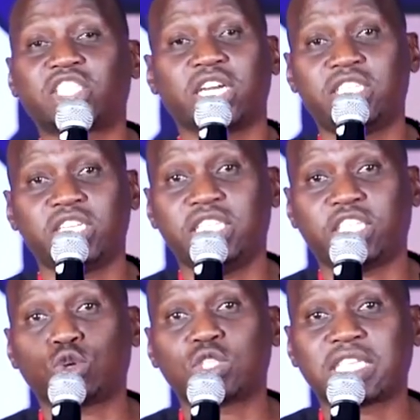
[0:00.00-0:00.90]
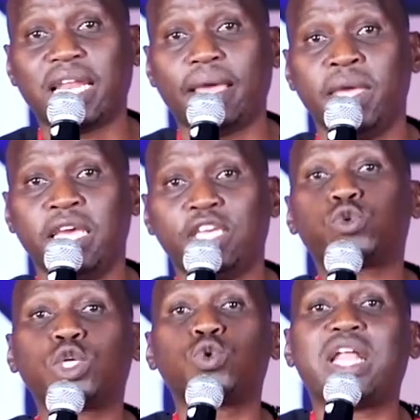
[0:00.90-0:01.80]
church in Jerusalem
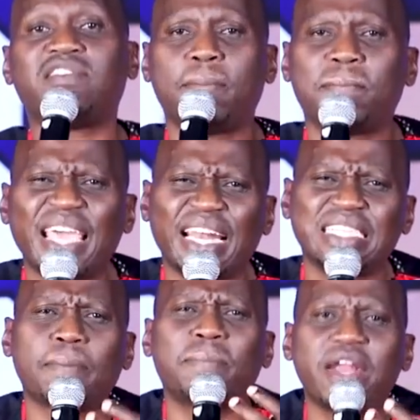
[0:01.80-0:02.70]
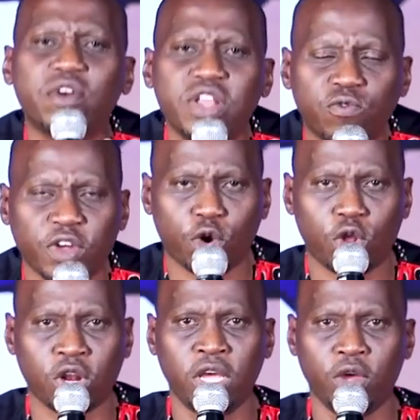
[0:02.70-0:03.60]
is what would have appeared as a
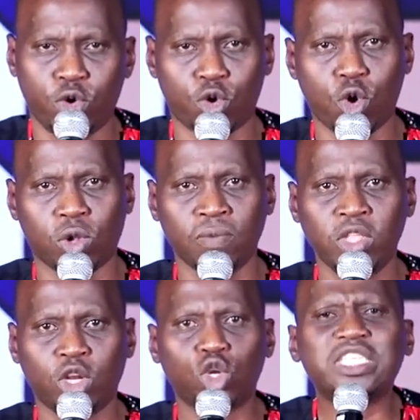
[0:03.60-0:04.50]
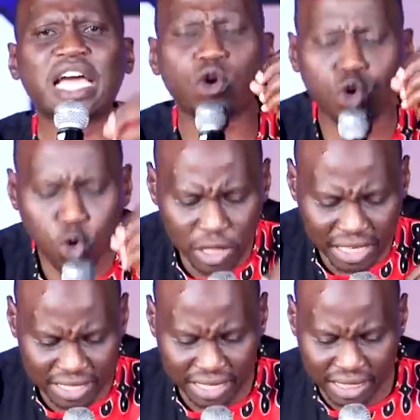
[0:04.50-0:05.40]
peripheral role, not a role
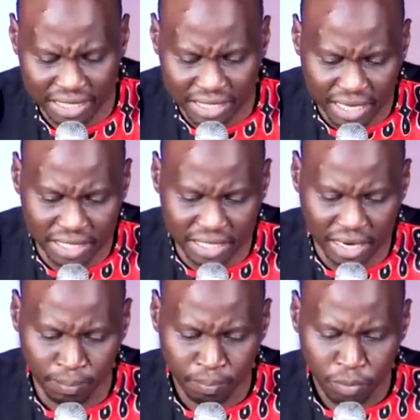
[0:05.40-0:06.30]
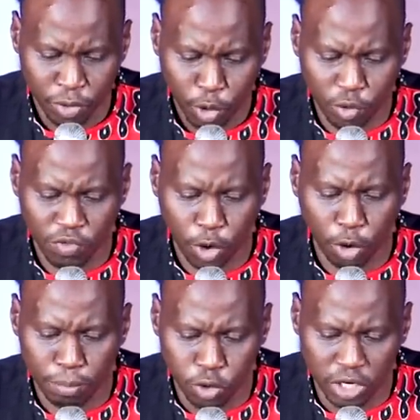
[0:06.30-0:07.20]
that is at the center of the
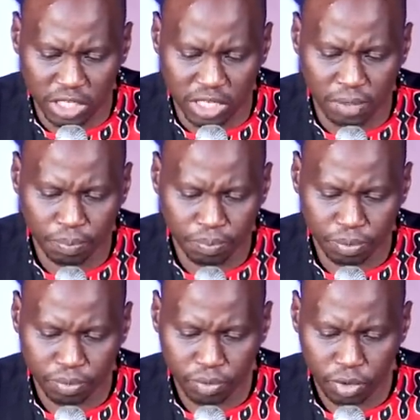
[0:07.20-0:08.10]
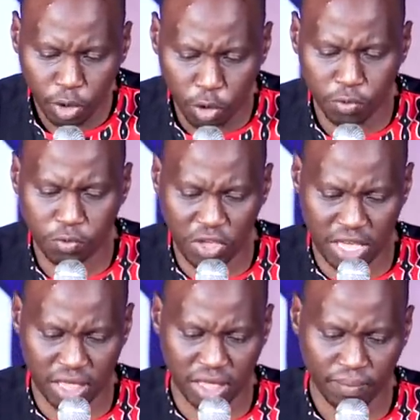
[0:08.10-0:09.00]
community of
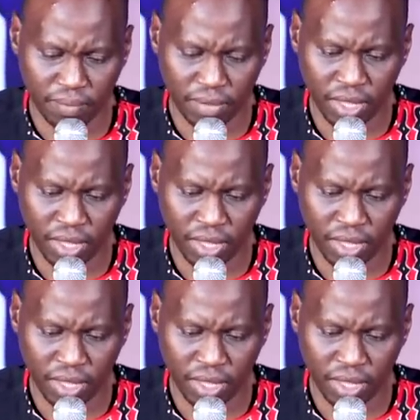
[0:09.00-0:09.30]
faith.